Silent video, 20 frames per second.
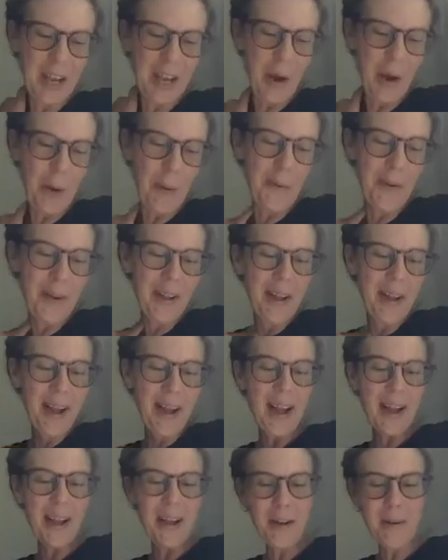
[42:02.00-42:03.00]
so
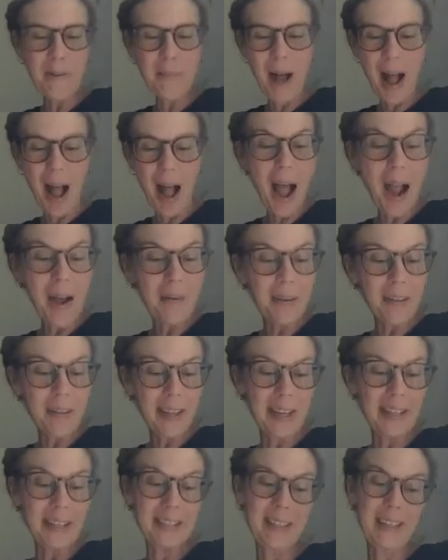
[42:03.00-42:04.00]
I would
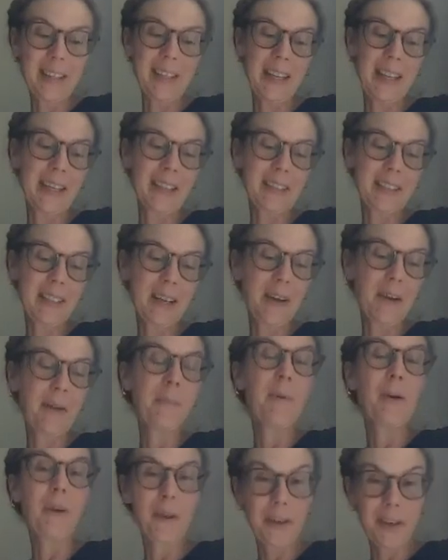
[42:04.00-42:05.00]
like to thank
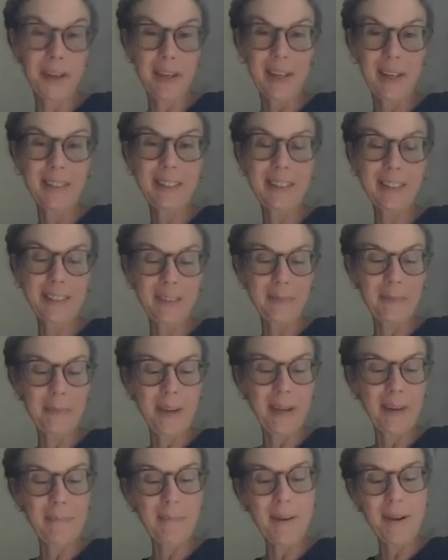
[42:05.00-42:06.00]
our guest,
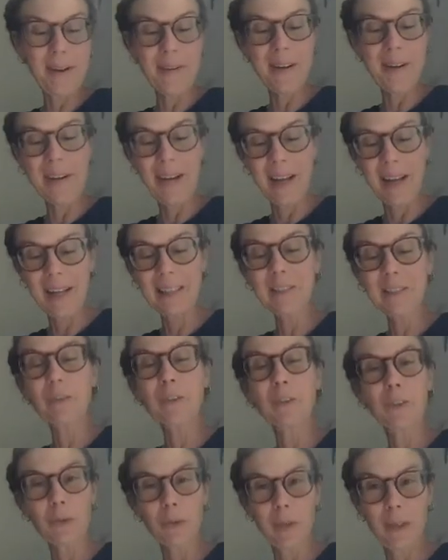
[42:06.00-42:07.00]
Shermaine Perry Knights, for
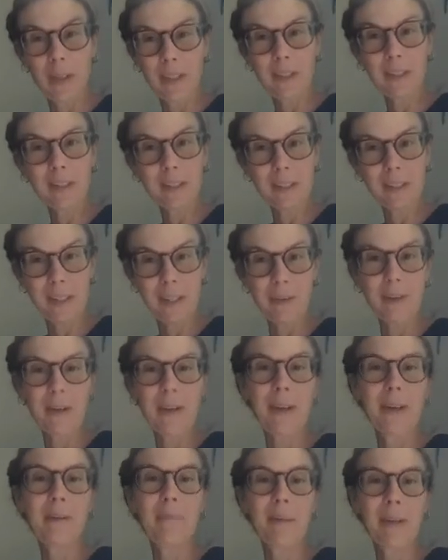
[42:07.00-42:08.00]
joining
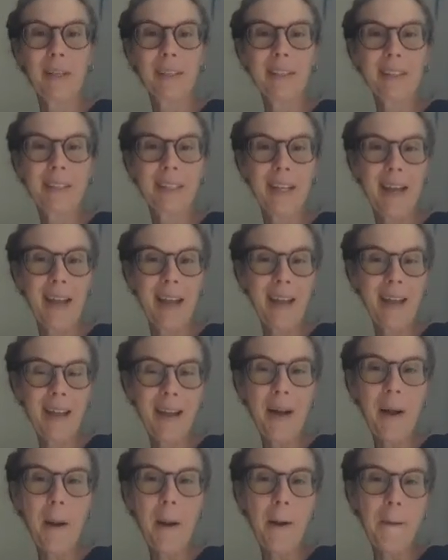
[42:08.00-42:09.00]
Sherry and me today.
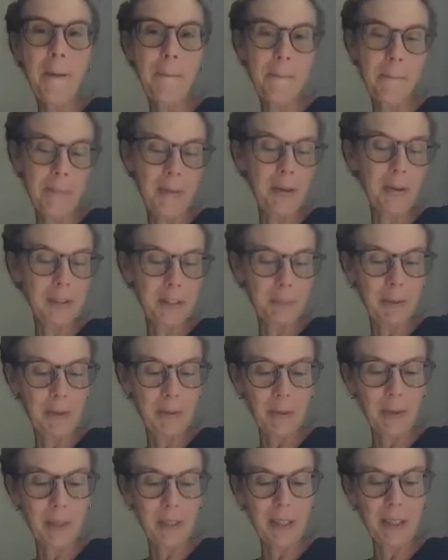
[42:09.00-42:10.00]
It's
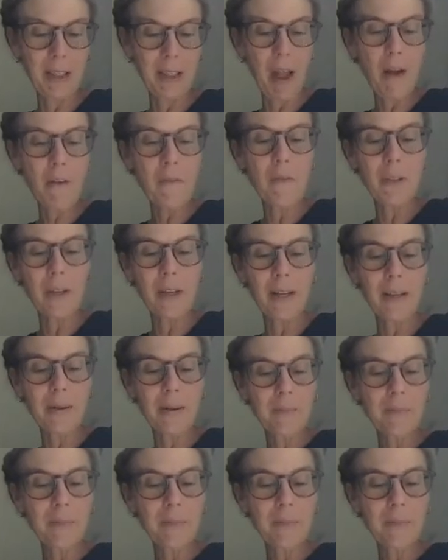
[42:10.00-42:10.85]
been really lovely.